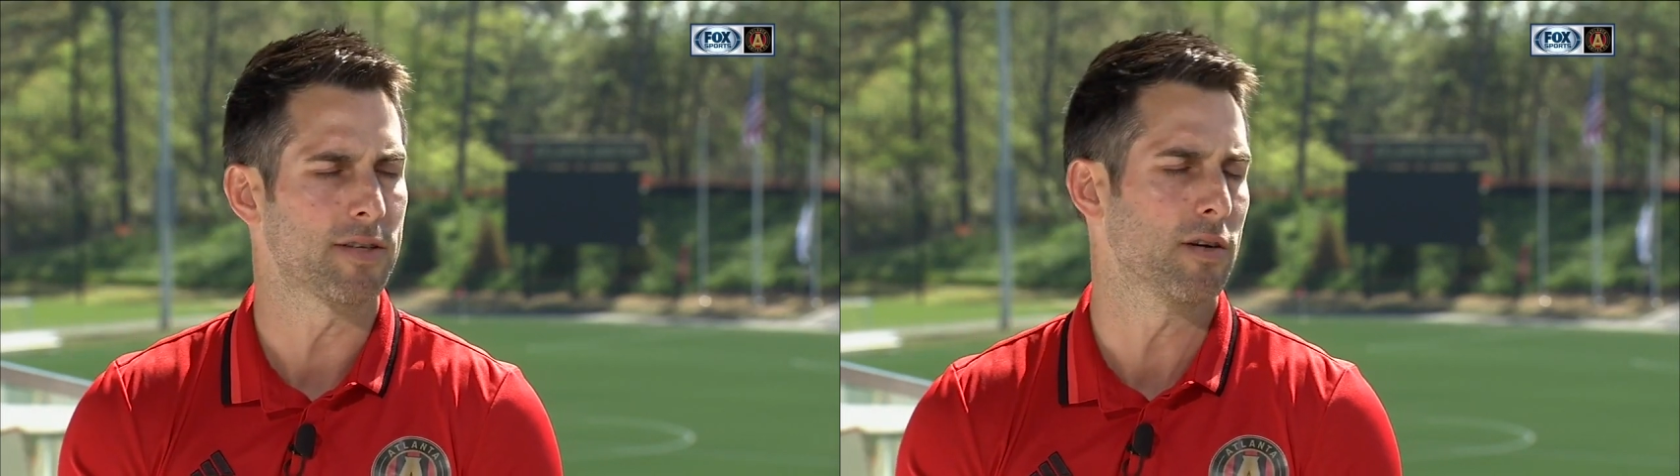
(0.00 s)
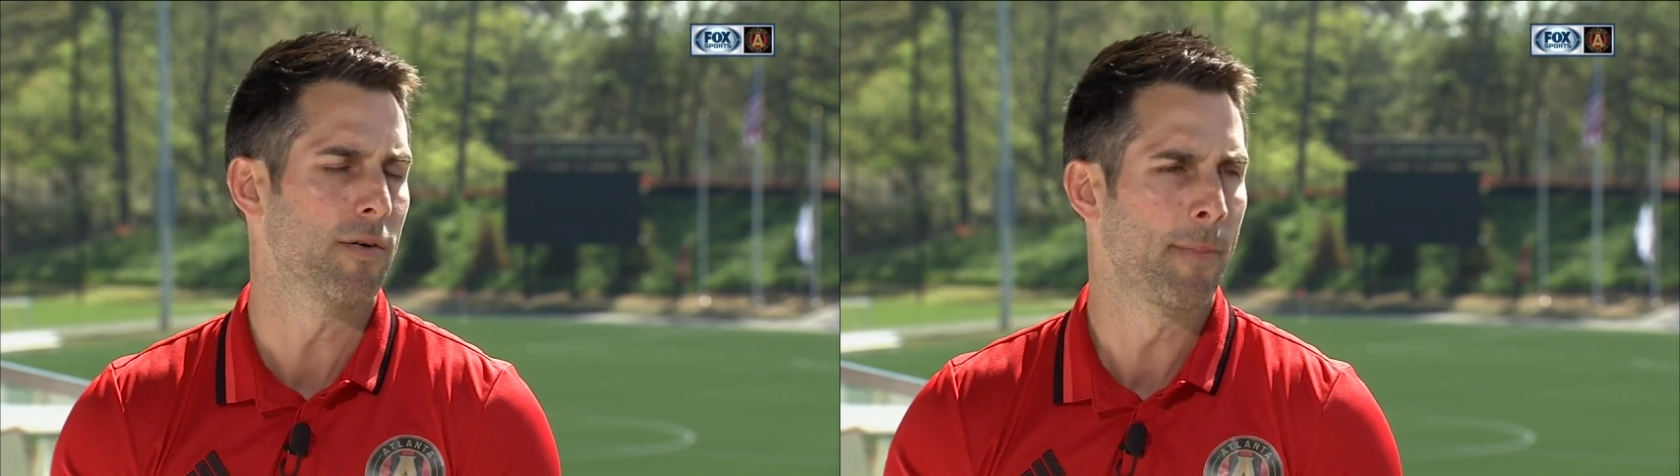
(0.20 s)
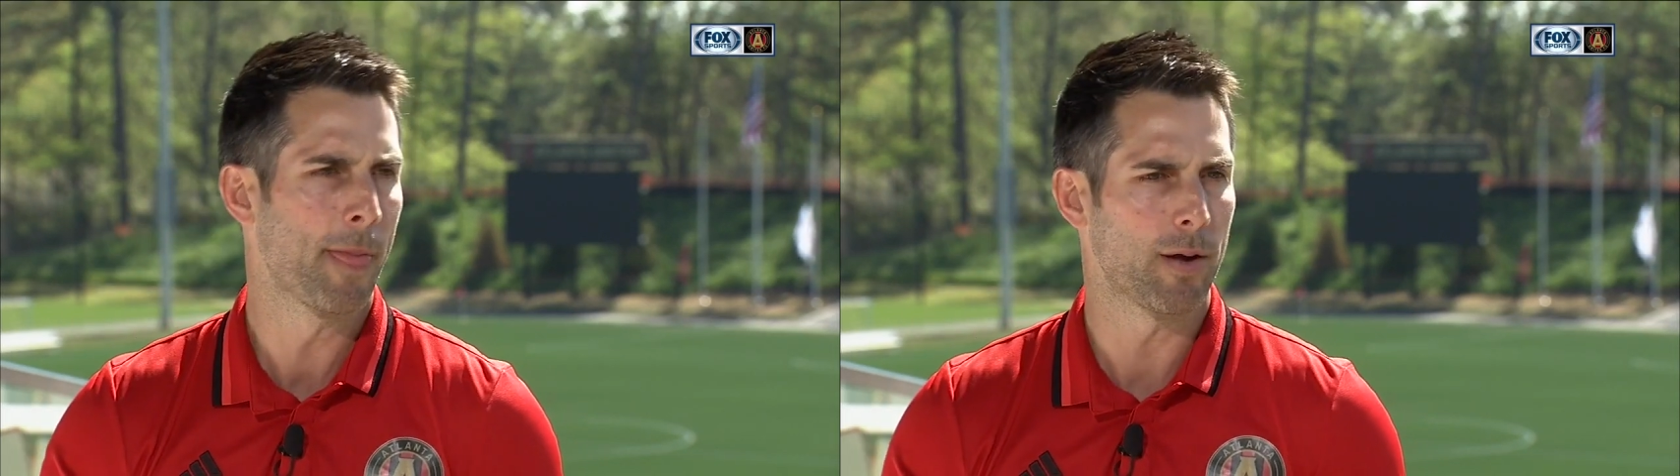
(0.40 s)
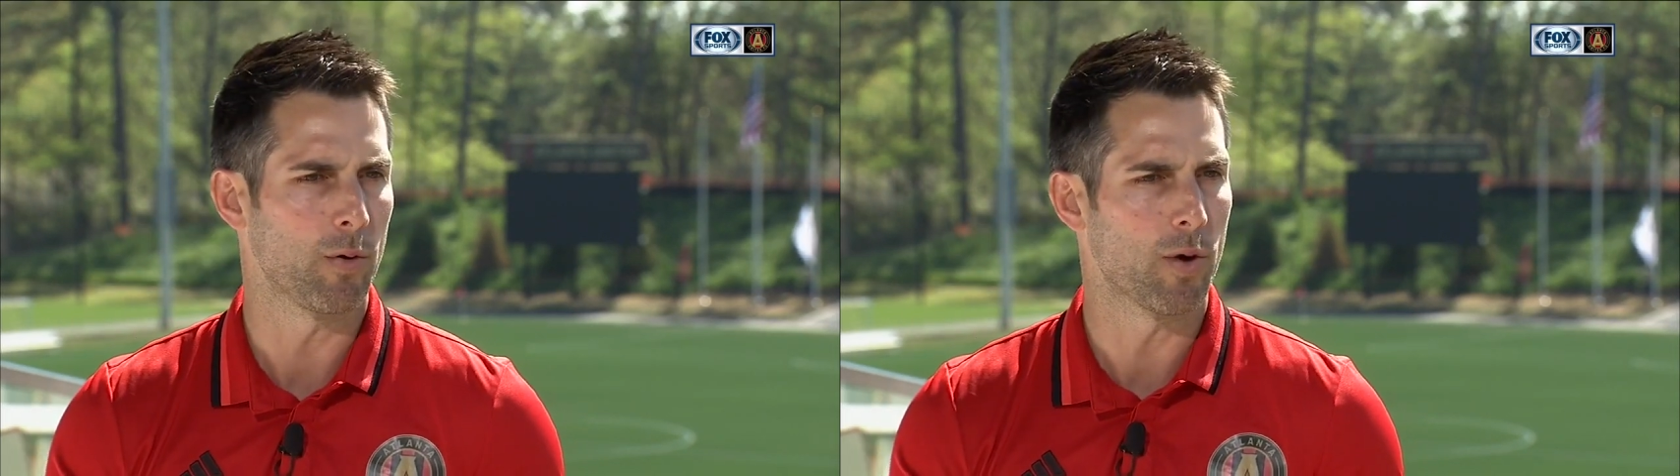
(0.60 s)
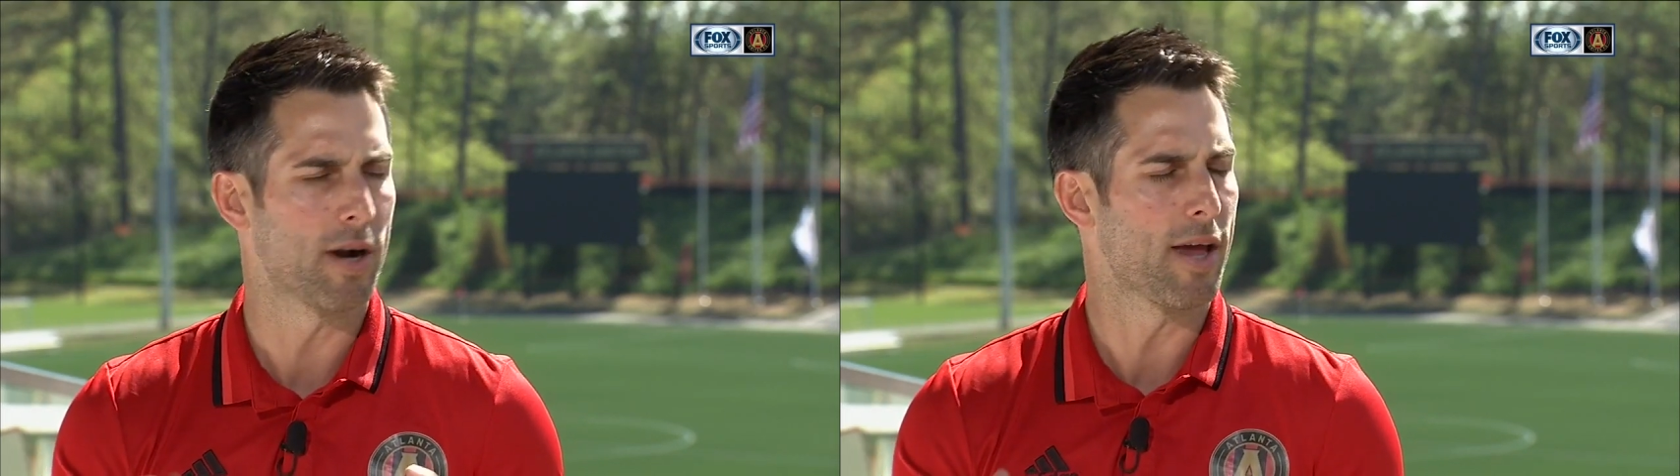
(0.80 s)
So
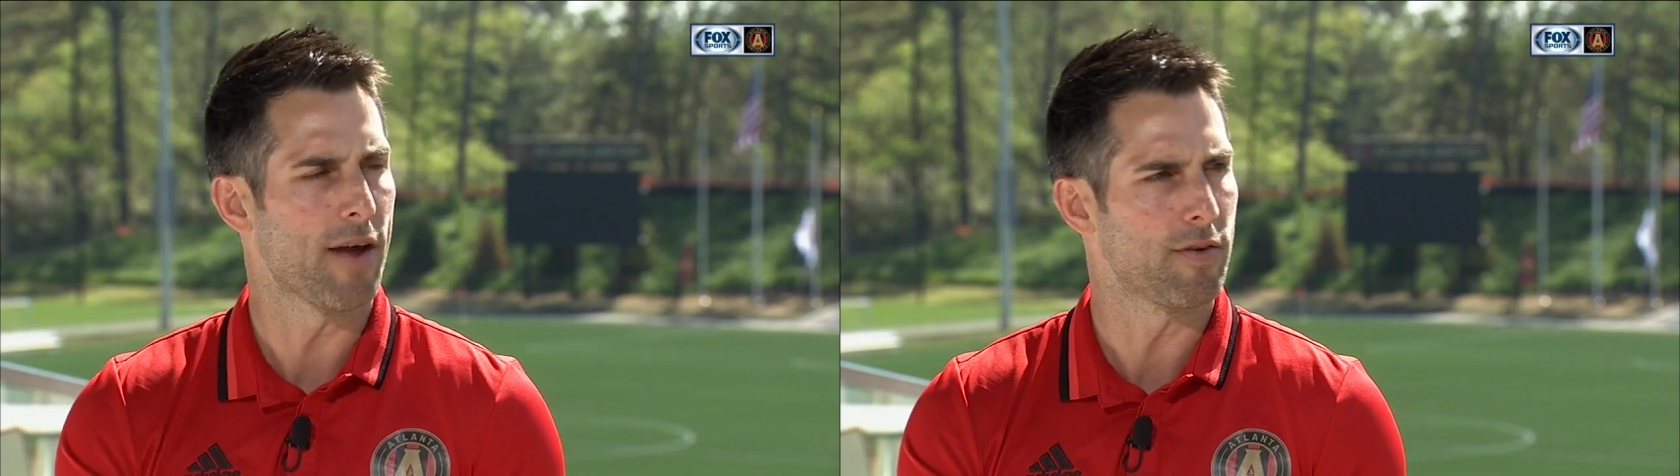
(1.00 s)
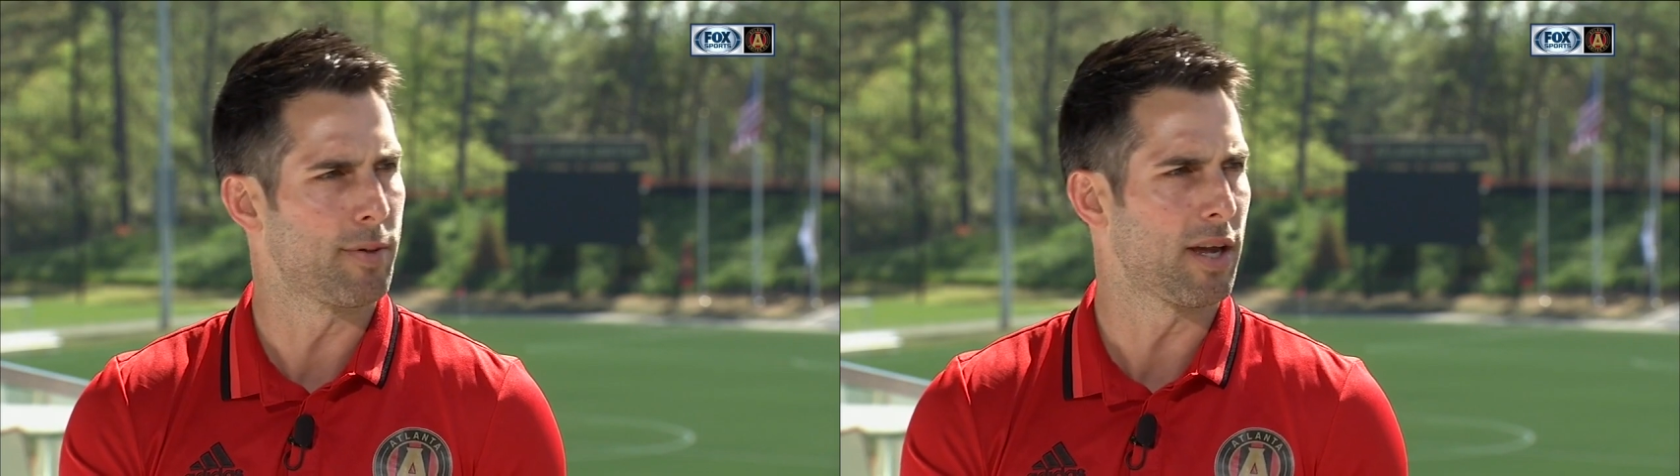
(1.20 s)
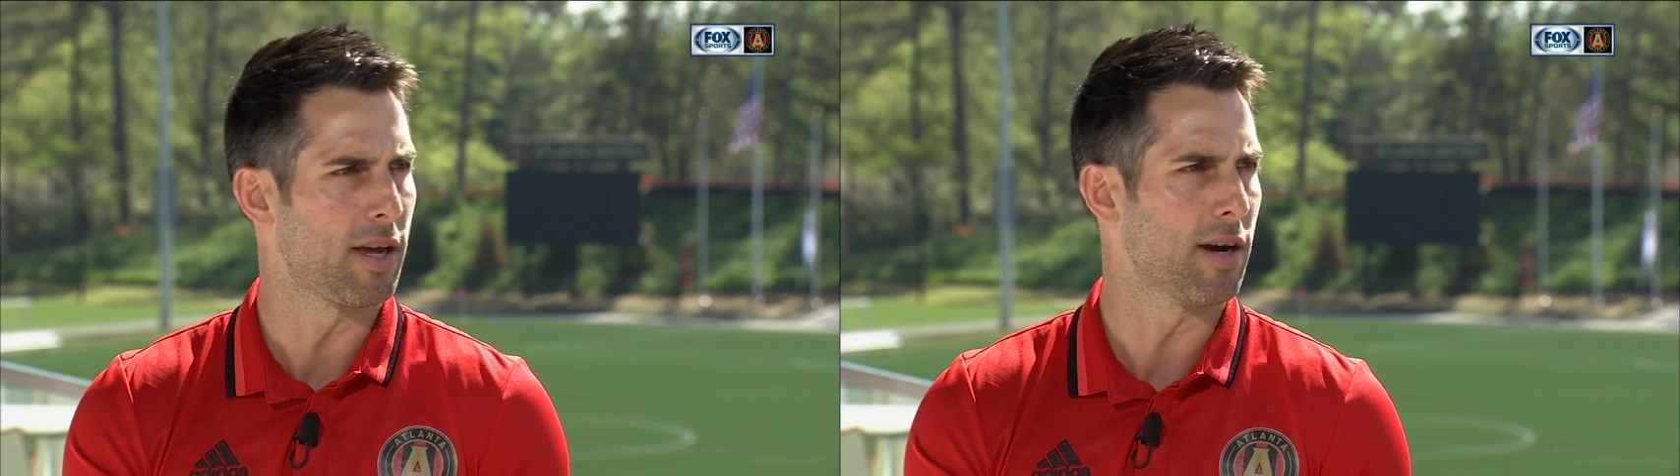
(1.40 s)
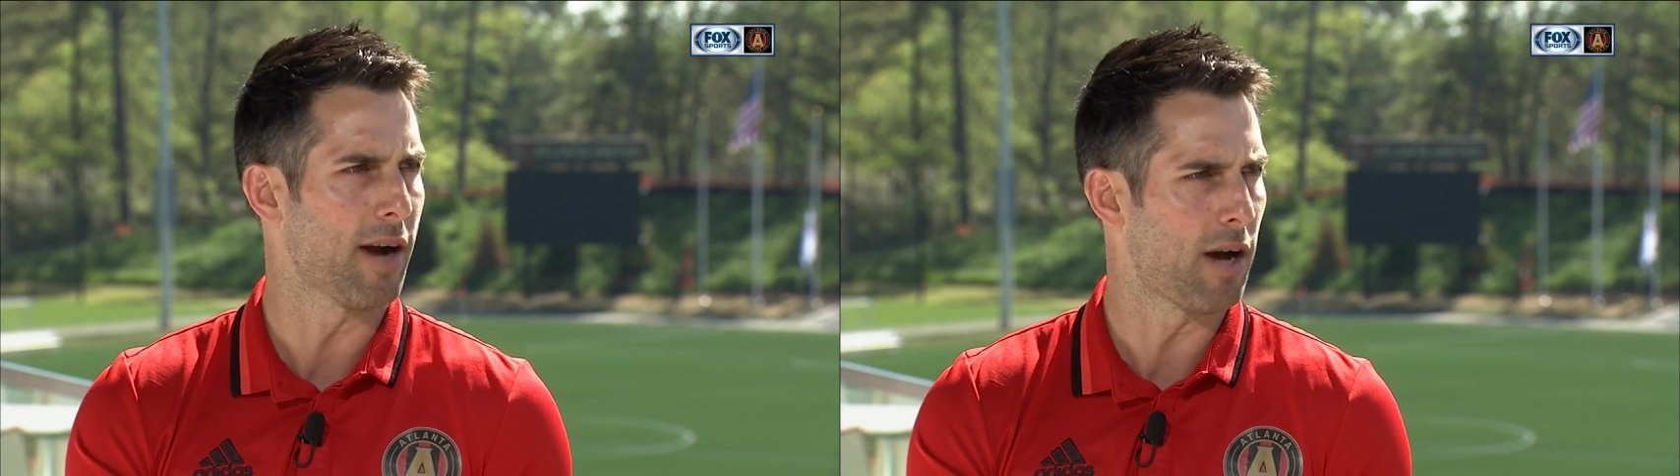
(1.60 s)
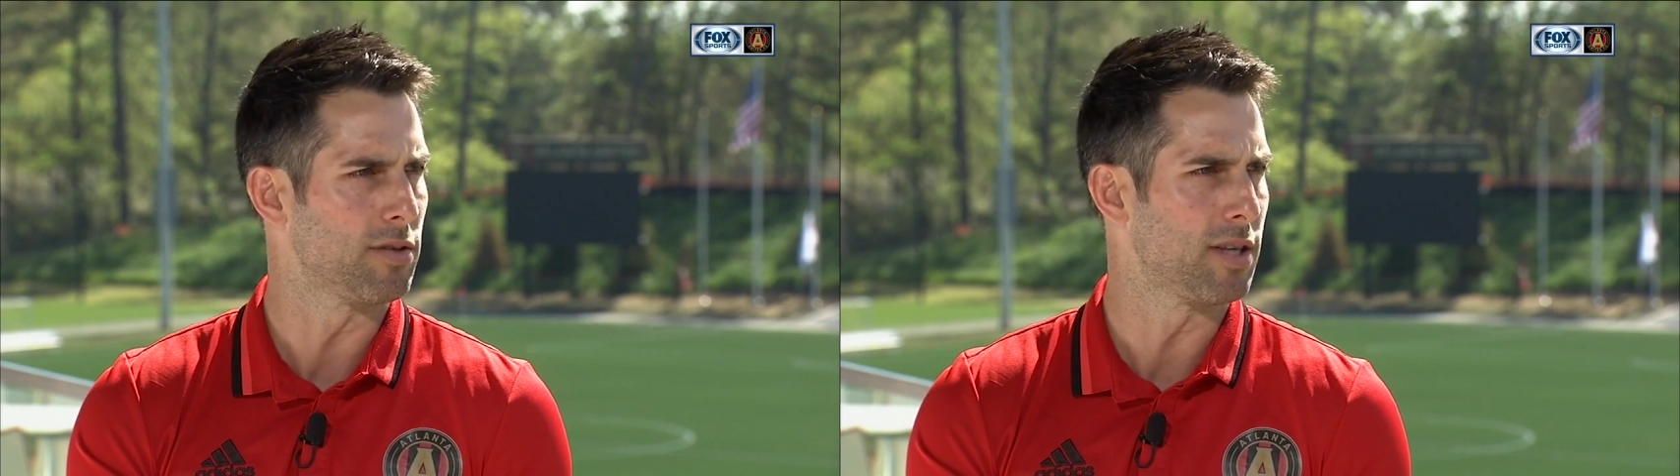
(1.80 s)
we wanted everybody here
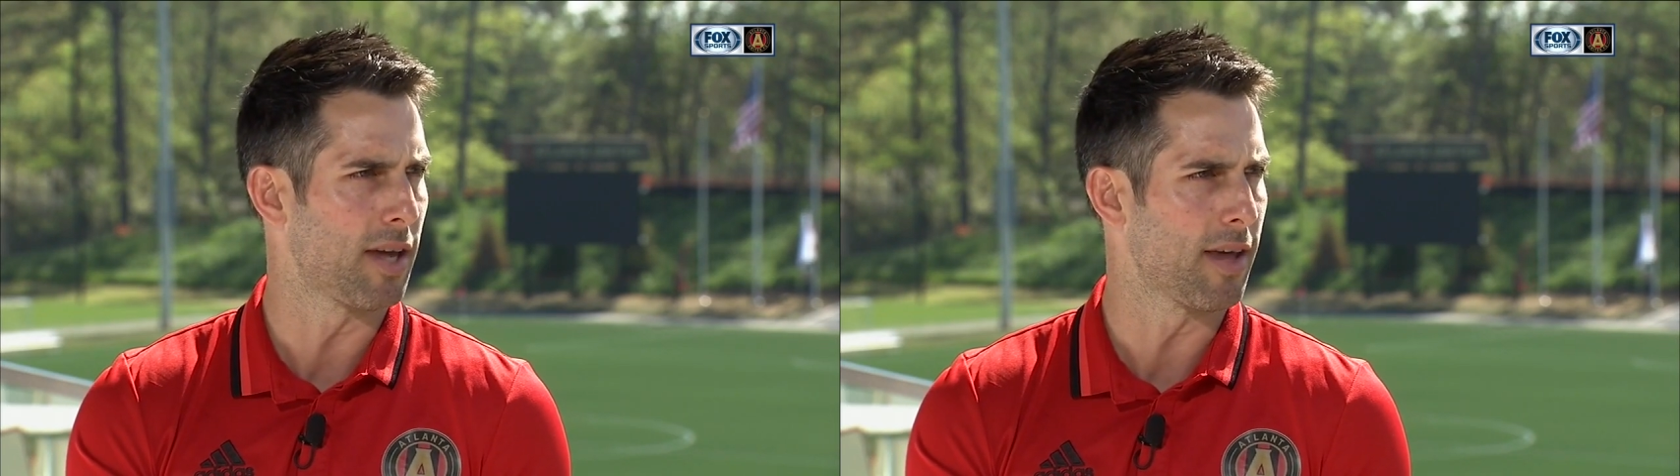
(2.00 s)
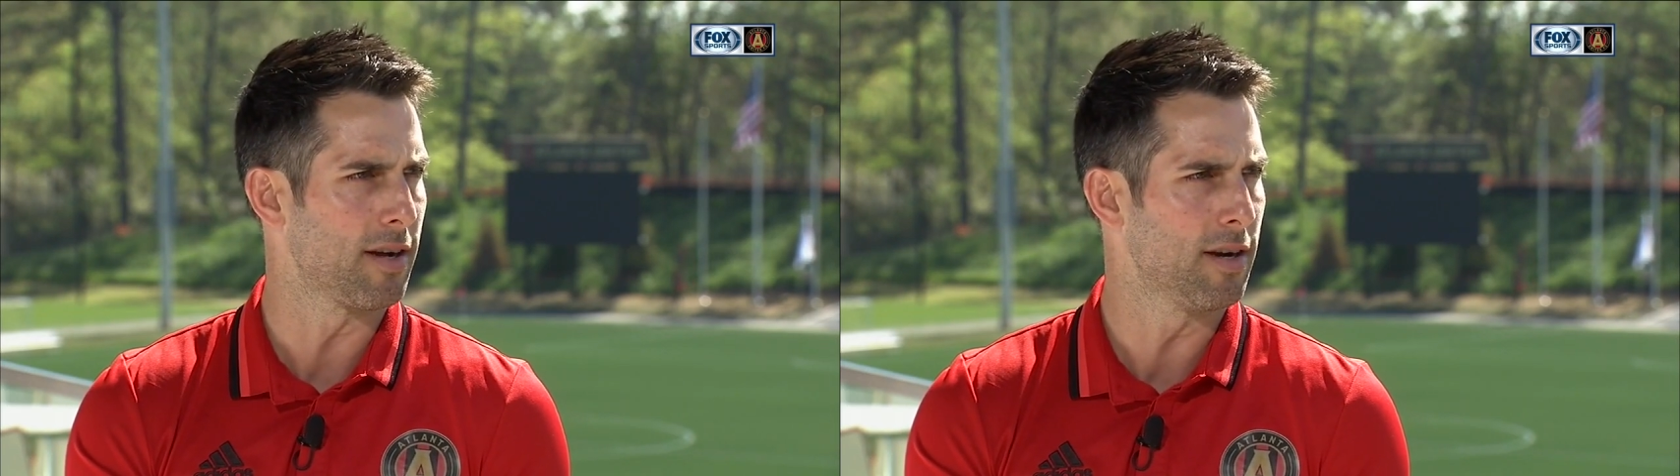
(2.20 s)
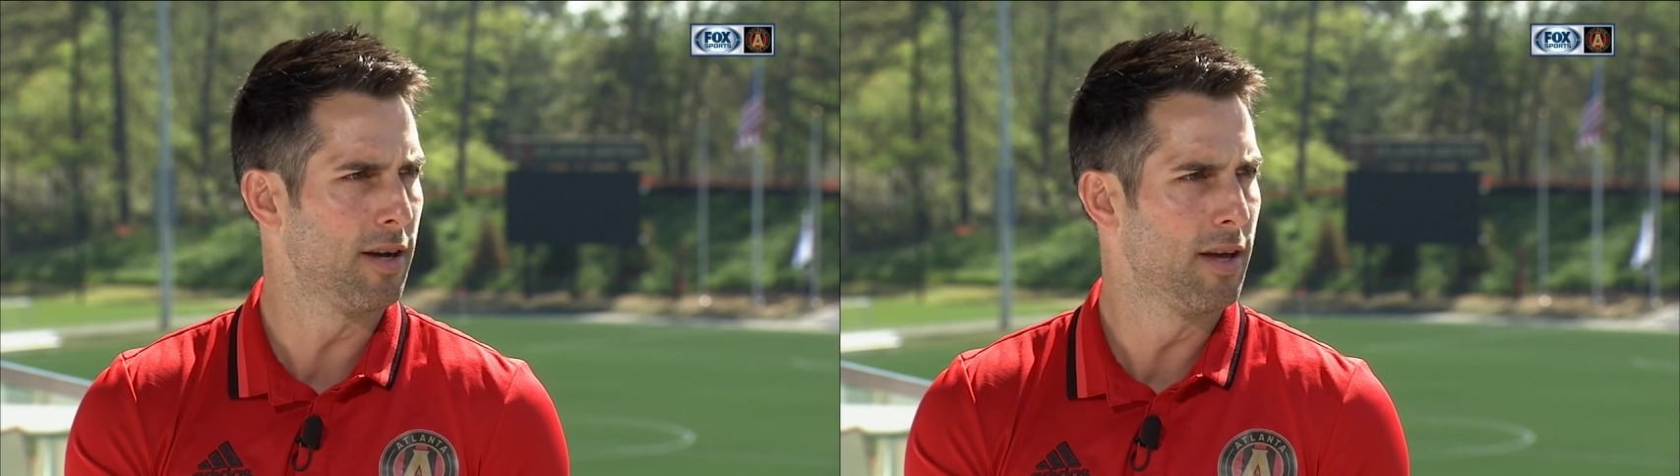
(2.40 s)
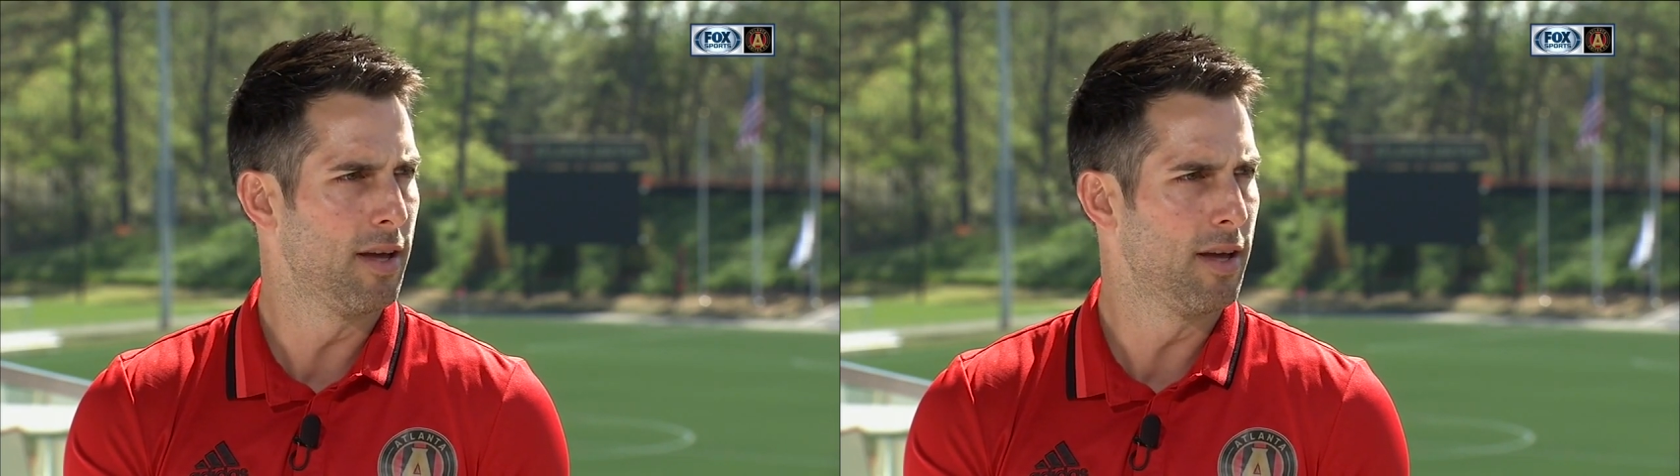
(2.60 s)
housed together